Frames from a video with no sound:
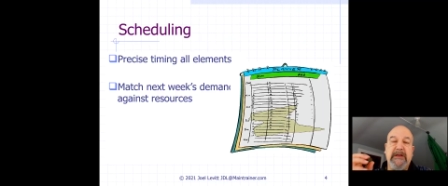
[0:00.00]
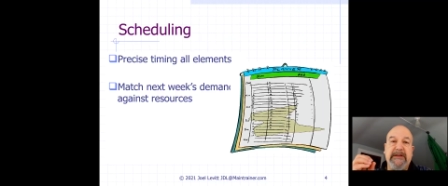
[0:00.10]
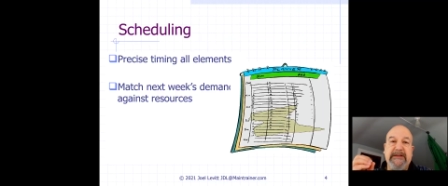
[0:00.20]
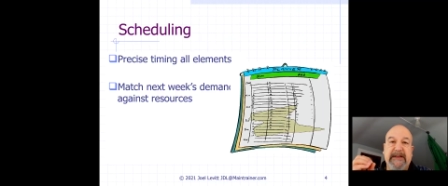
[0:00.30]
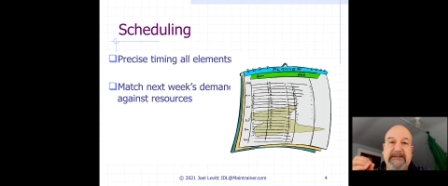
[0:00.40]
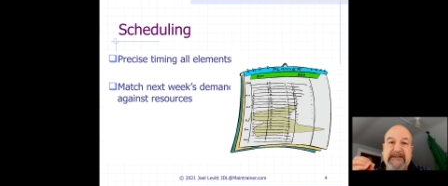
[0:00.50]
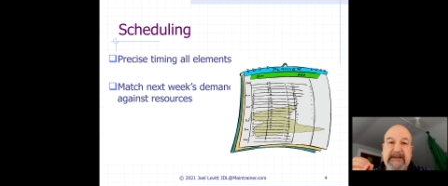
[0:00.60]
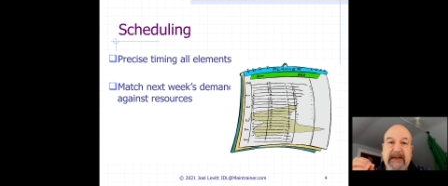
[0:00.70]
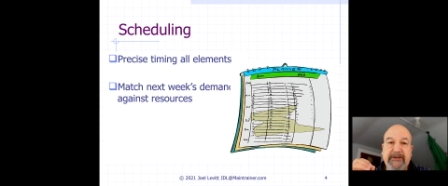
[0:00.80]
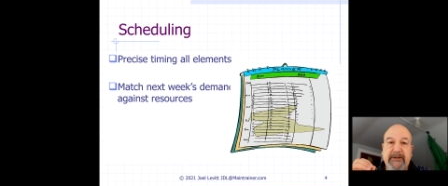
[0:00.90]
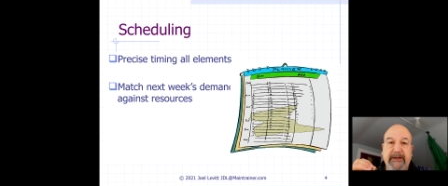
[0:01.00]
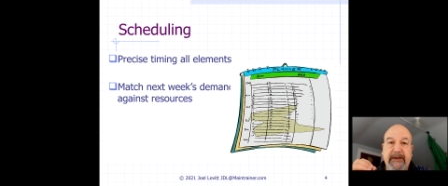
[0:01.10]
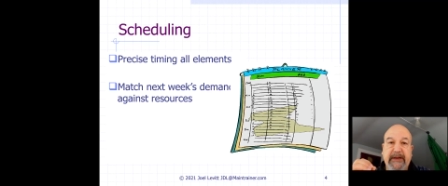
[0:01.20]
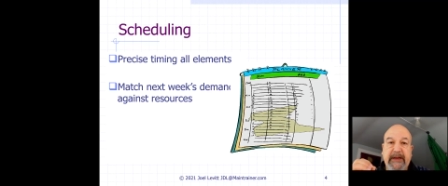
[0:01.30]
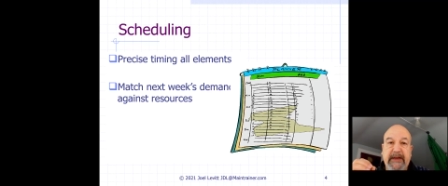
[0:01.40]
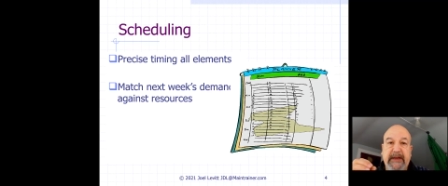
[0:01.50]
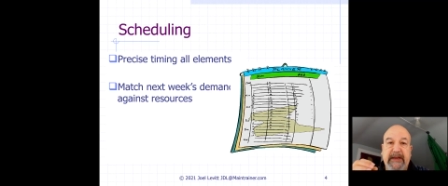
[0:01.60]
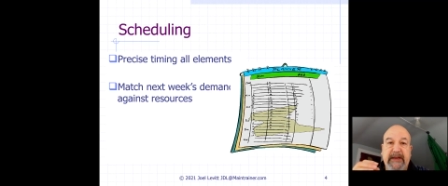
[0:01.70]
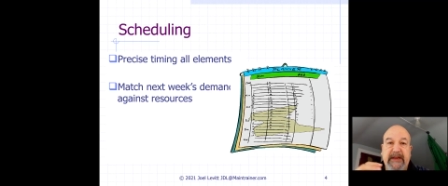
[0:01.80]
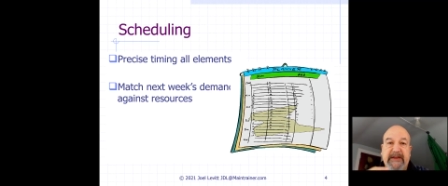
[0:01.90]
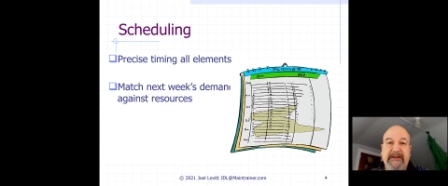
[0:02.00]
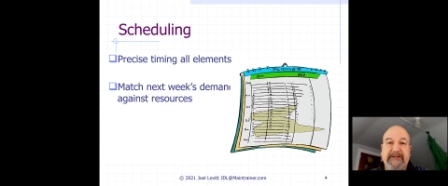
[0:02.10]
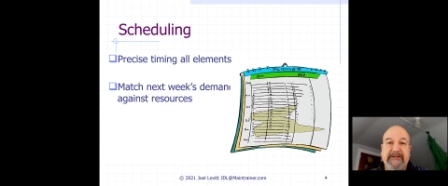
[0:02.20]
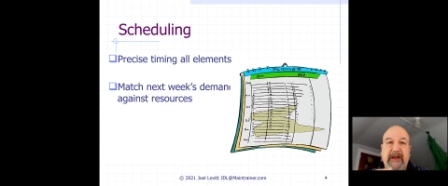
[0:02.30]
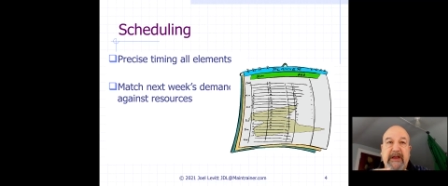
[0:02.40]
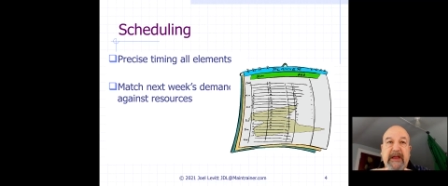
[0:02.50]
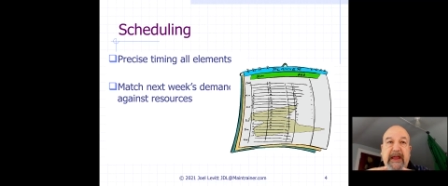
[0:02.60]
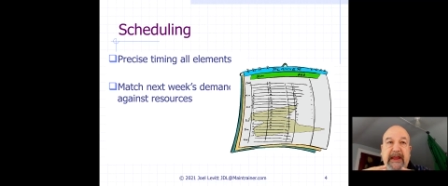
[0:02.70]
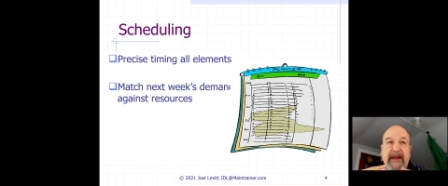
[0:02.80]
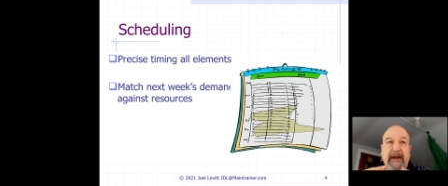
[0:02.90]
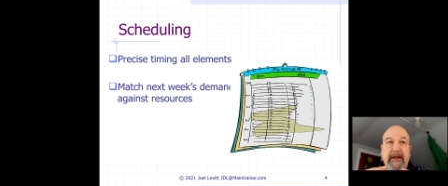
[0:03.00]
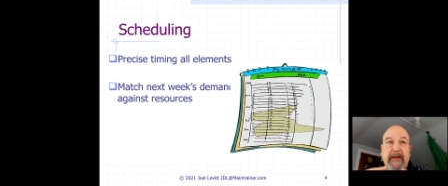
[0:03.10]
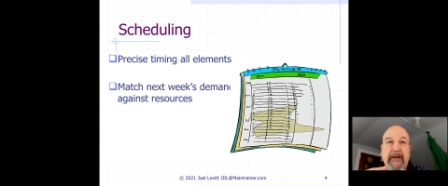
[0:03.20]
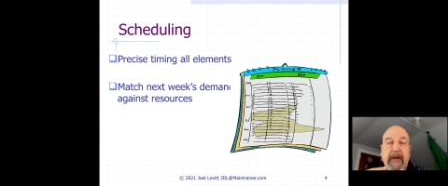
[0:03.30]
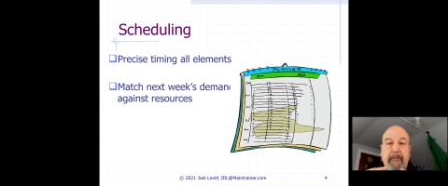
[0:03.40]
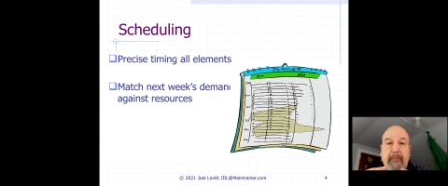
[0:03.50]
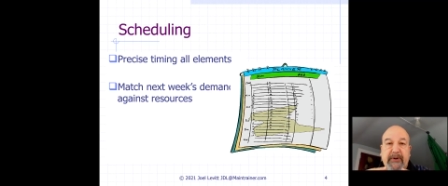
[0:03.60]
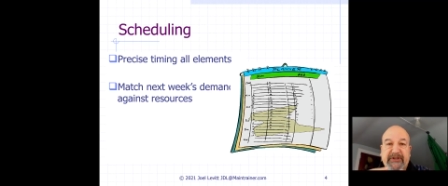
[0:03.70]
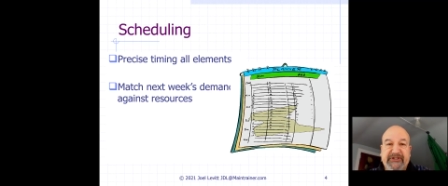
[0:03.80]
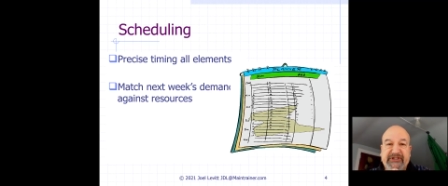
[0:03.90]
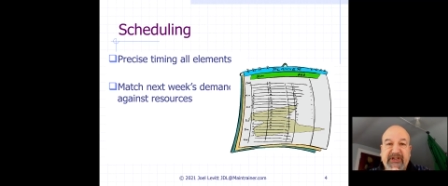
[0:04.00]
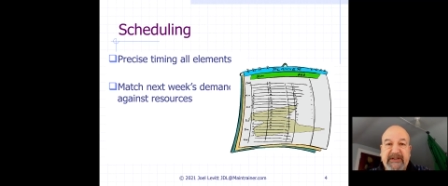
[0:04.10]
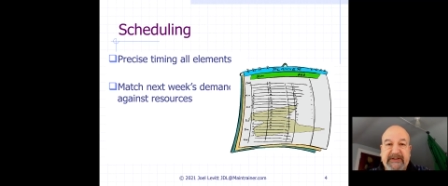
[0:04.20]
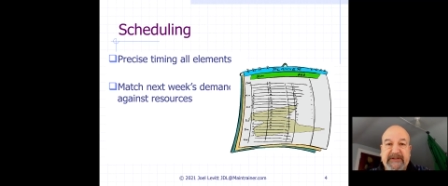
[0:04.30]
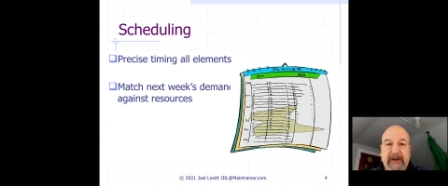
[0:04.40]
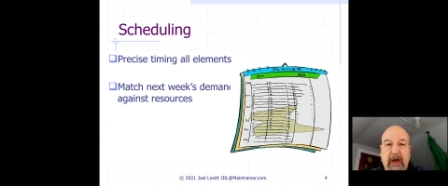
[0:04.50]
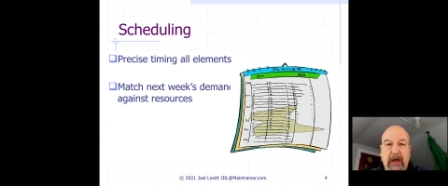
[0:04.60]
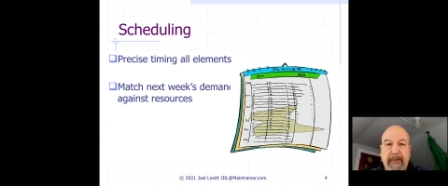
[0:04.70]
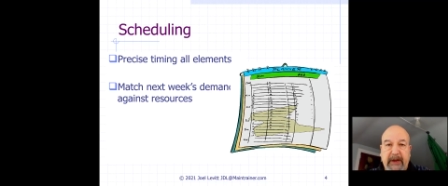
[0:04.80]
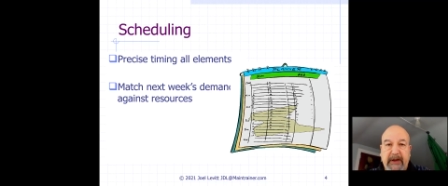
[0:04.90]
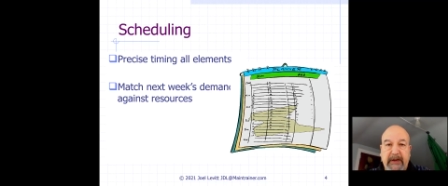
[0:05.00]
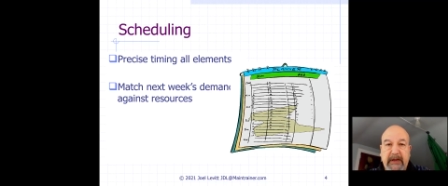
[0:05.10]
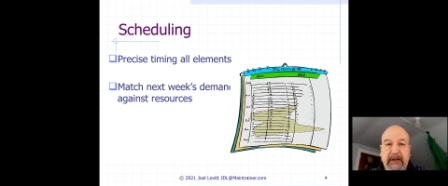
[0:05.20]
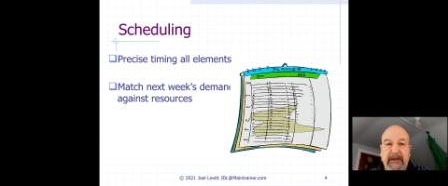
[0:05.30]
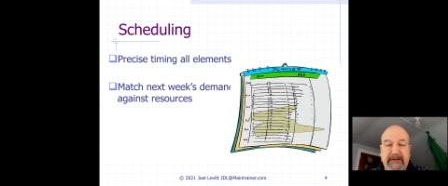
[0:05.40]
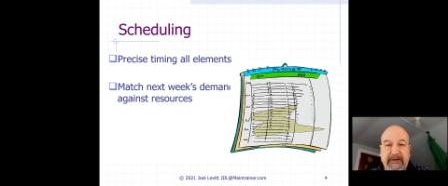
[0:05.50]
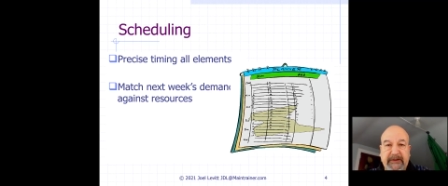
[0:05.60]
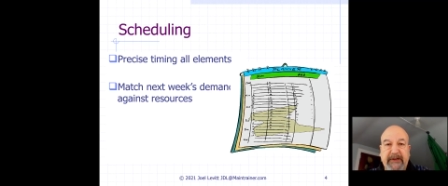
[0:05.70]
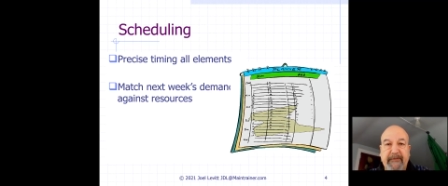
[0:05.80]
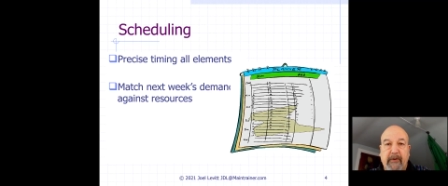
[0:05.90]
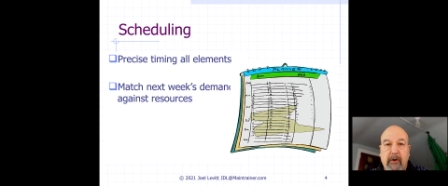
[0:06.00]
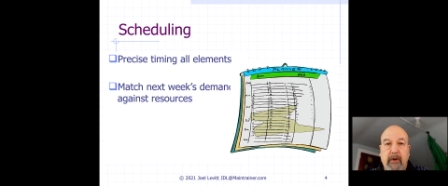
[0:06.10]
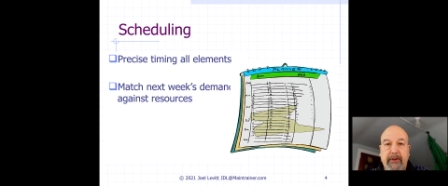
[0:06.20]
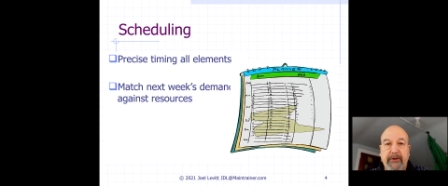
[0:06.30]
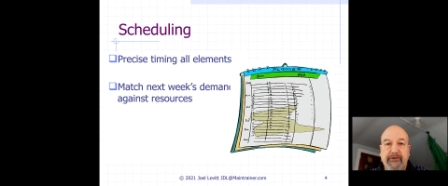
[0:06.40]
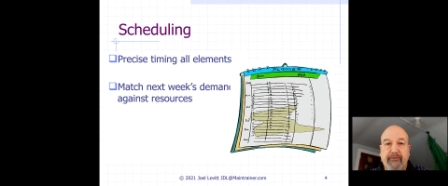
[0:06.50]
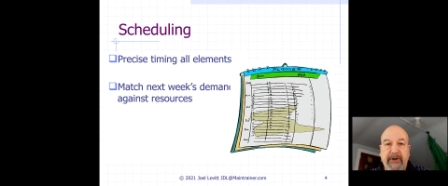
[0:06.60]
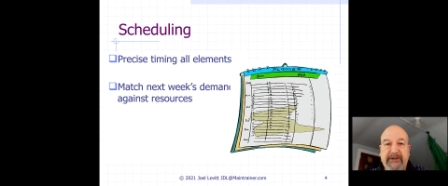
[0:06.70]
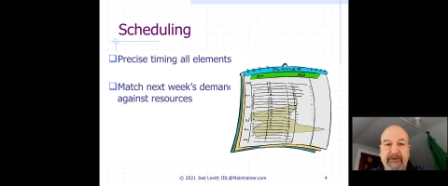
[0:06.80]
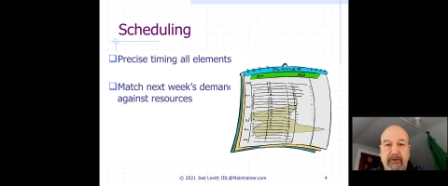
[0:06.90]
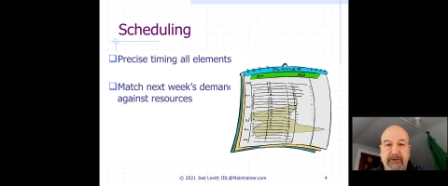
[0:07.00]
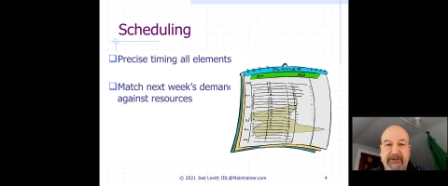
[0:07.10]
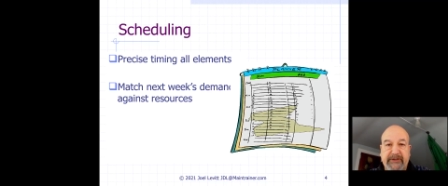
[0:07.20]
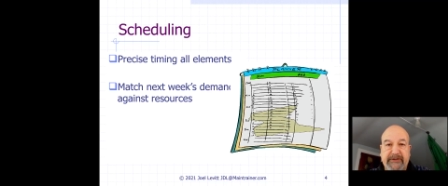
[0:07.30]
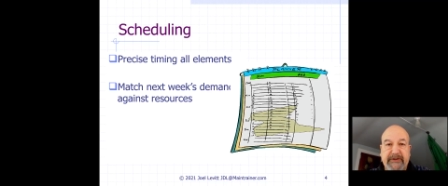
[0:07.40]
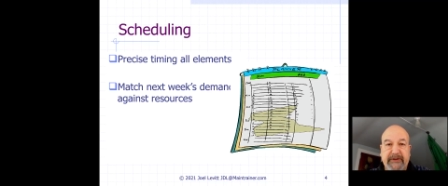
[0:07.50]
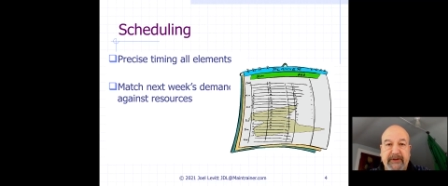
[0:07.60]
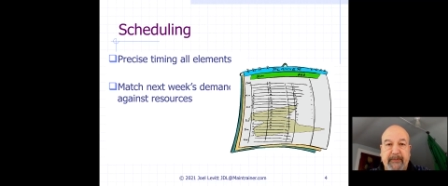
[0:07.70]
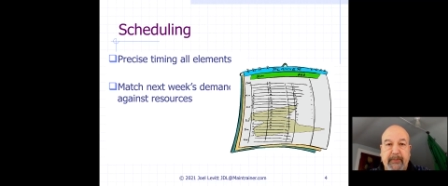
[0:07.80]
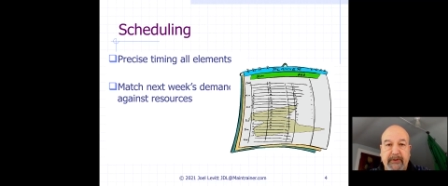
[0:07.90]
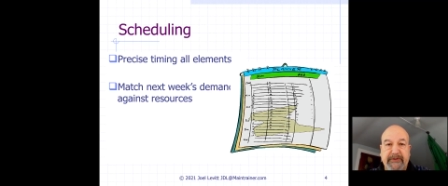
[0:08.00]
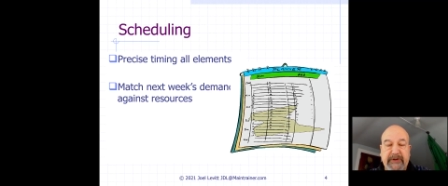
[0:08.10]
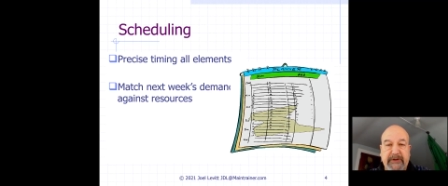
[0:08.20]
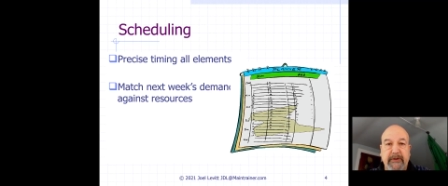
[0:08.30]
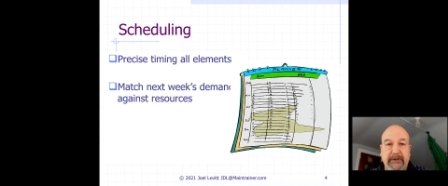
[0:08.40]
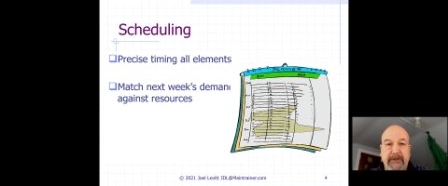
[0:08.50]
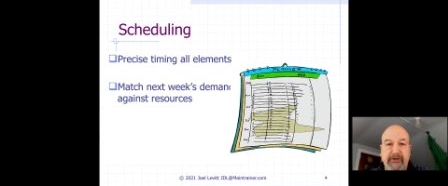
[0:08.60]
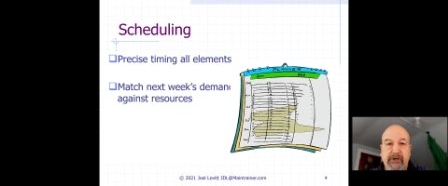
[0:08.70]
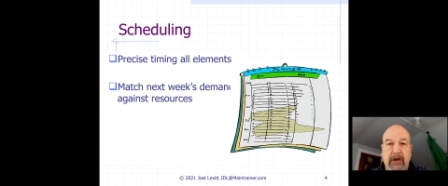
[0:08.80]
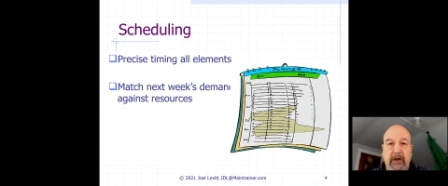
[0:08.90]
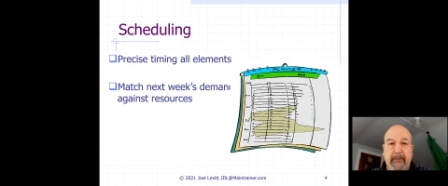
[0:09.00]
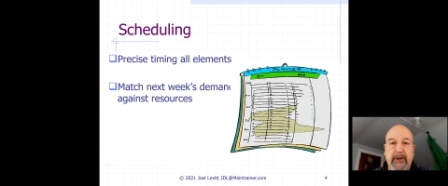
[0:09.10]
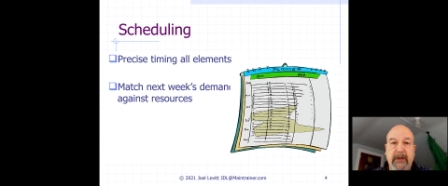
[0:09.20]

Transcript: Now, scheduling is in a precise timing, deliver all those resources to the person doing the job,